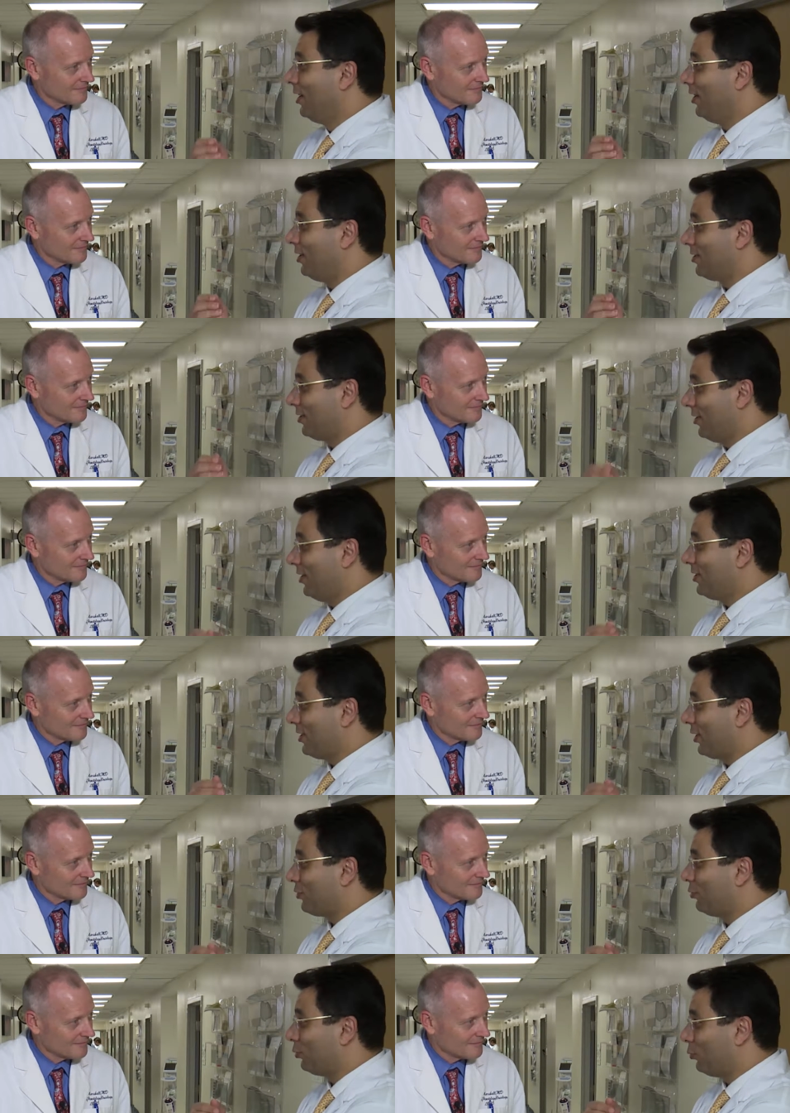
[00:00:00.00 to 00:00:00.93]
Speaker 1: it's nice
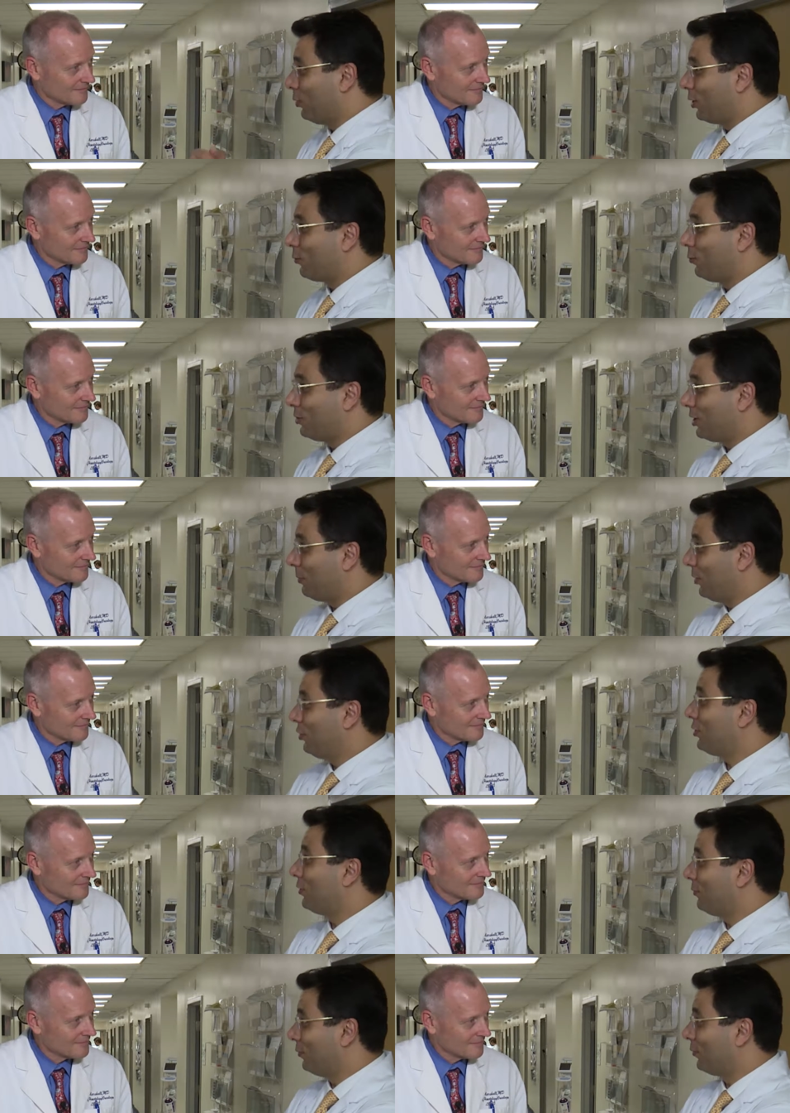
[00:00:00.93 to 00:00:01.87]
actually to walk with the
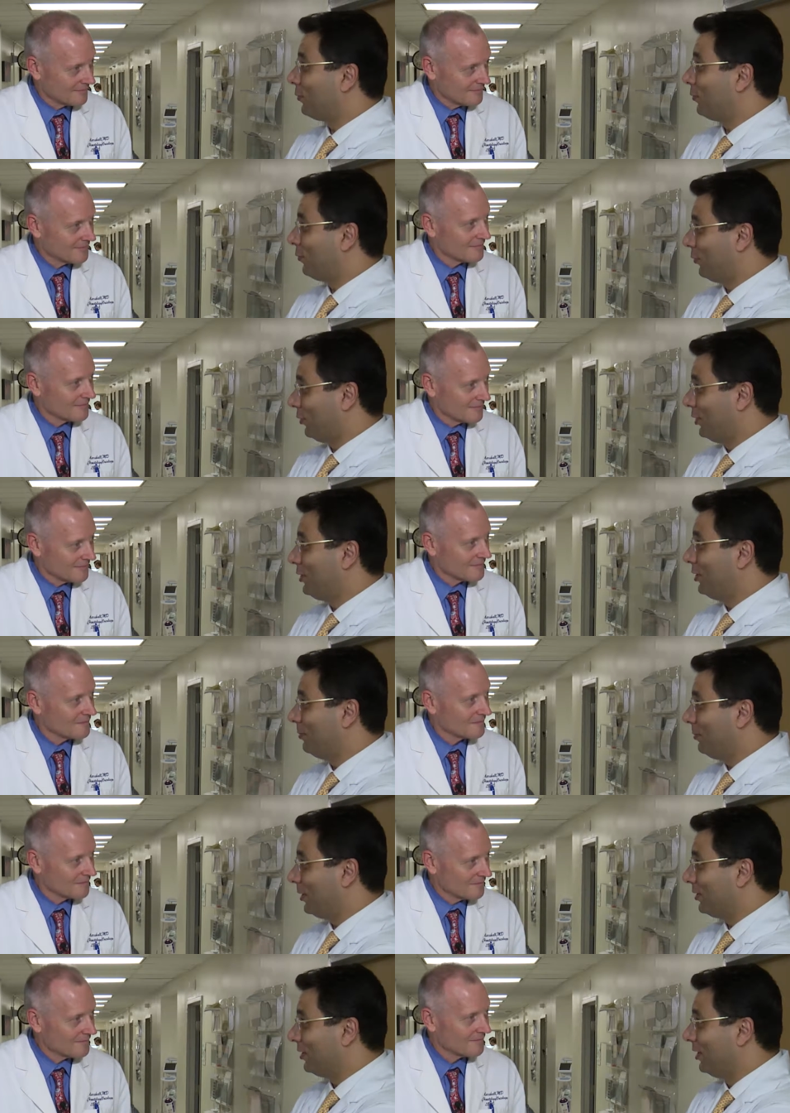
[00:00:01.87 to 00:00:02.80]
patient for, for a little
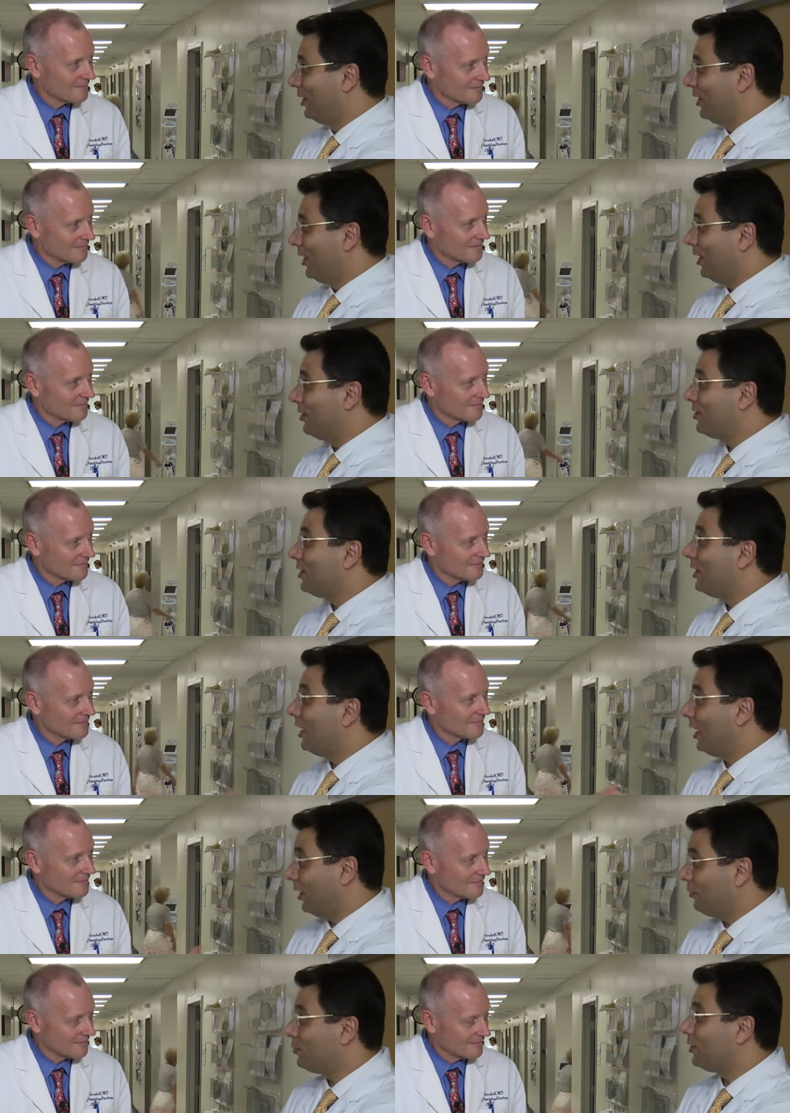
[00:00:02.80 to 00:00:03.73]
bit mm. and see
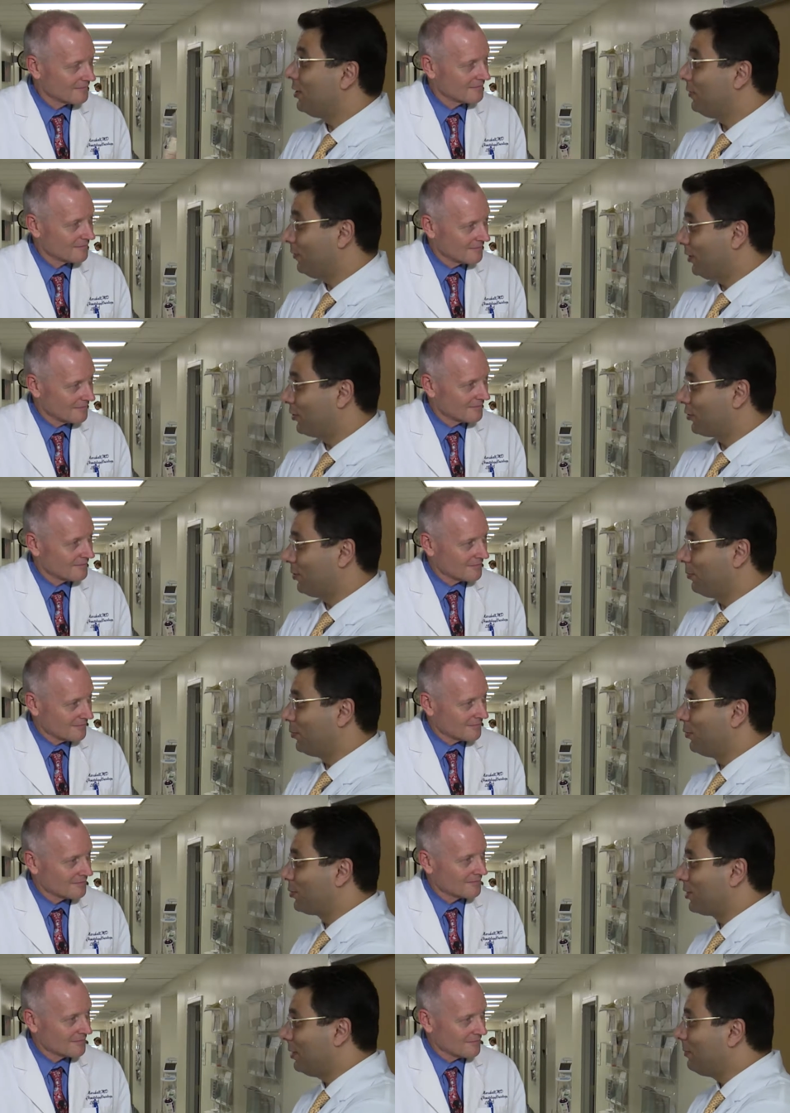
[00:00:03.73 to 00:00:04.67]
how they function.
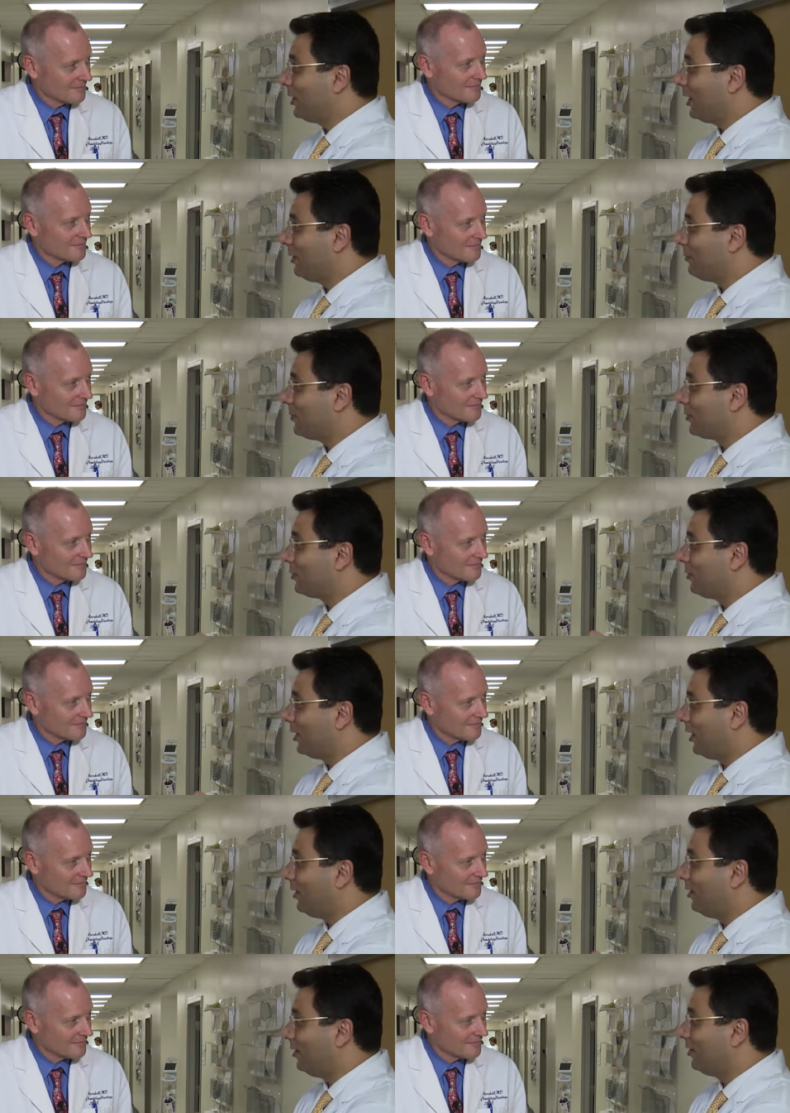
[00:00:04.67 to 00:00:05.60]
Because sometimes
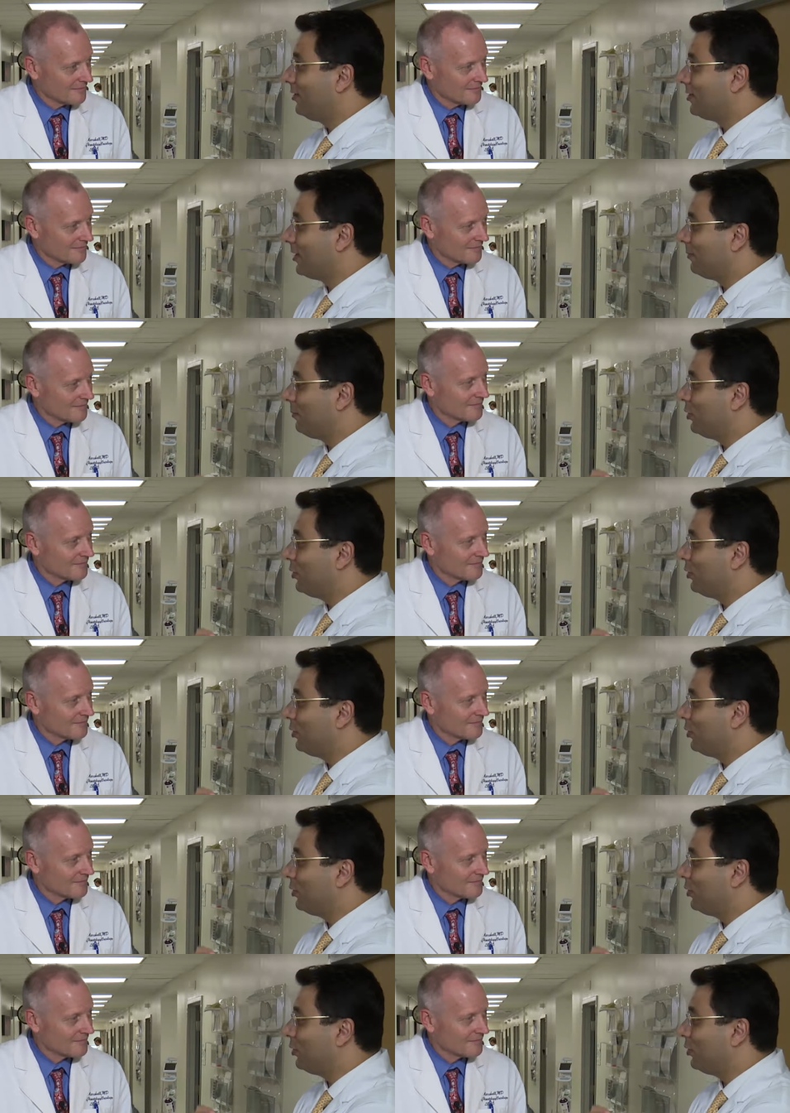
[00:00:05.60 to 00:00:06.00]
I learned that